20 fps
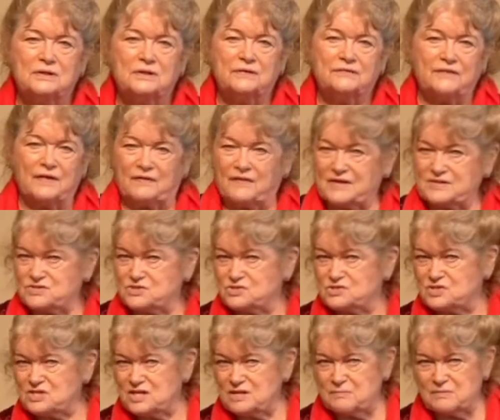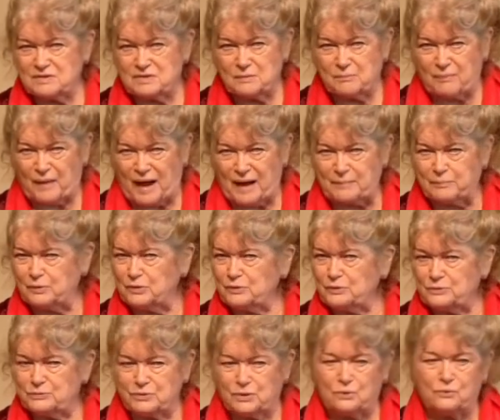Now that's a theme in the Bible,
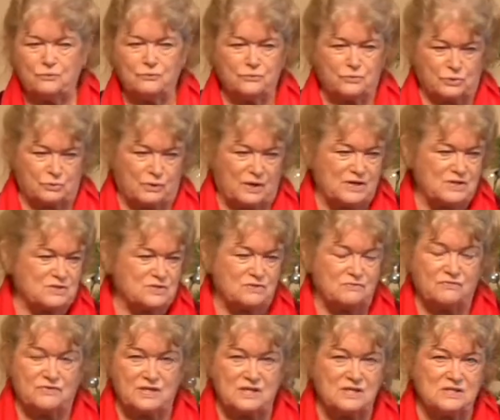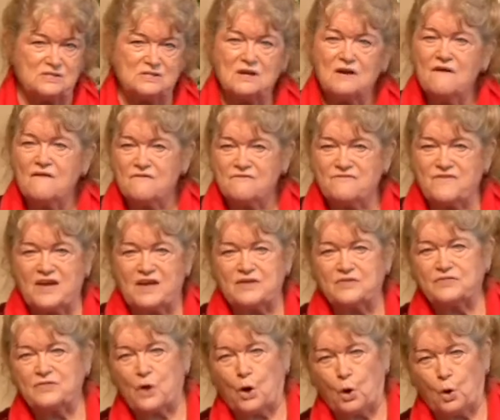you know, the greatest of these,
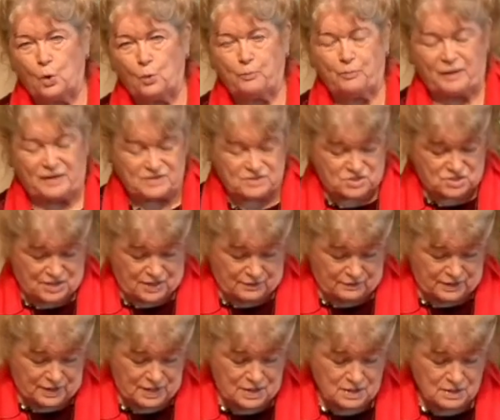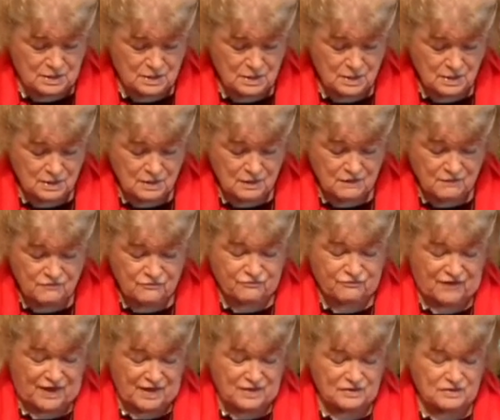faith, hope, and charity.
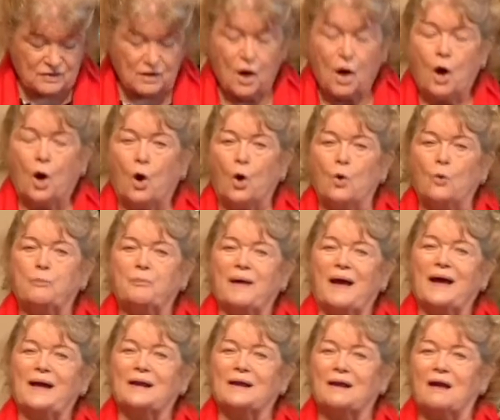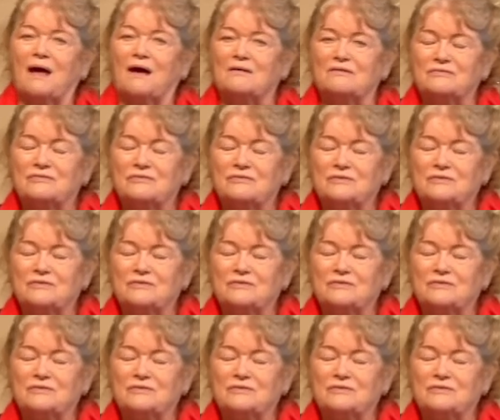Faith, hope, and love.